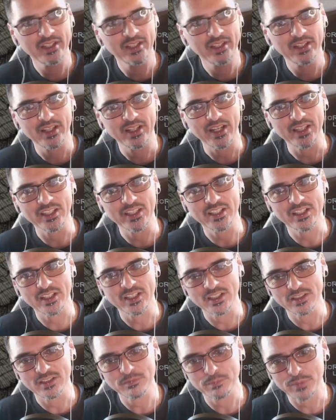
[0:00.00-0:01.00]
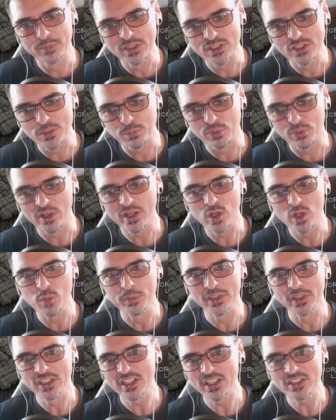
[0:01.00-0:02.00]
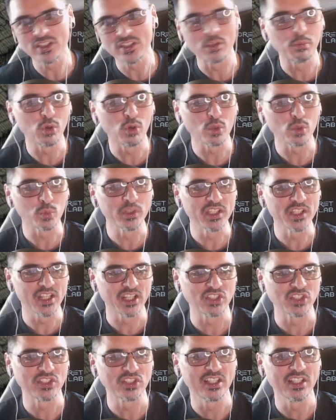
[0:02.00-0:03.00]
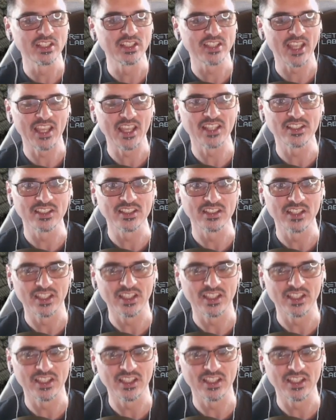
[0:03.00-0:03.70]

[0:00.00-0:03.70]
And then begins to pry it open and gets to the point where he can actually get his hands in,